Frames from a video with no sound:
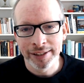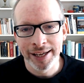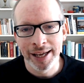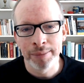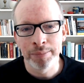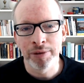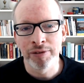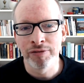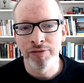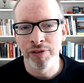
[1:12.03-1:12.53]

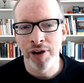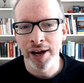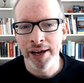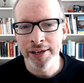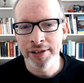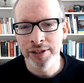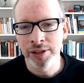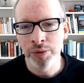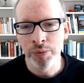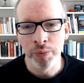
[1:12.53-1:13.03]
and
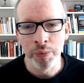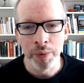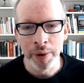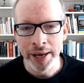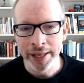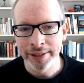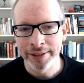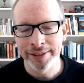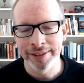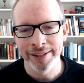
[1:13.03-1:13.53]
provide you
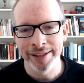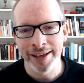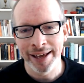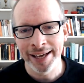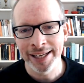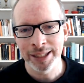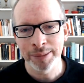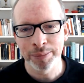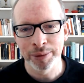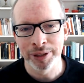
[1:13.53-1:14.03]
with the
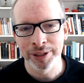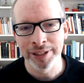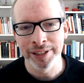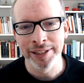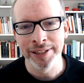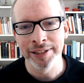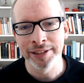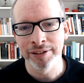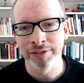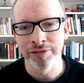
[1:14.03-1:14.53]

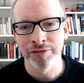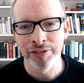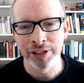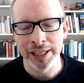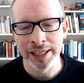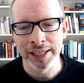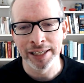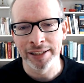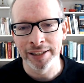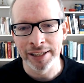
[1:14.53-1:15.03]
expertise to
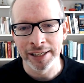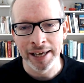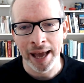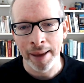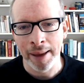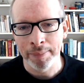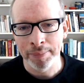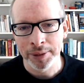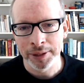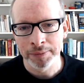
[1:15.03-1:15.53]
fill in the
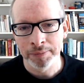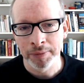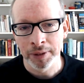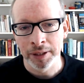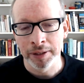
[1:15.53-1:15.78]
gaps.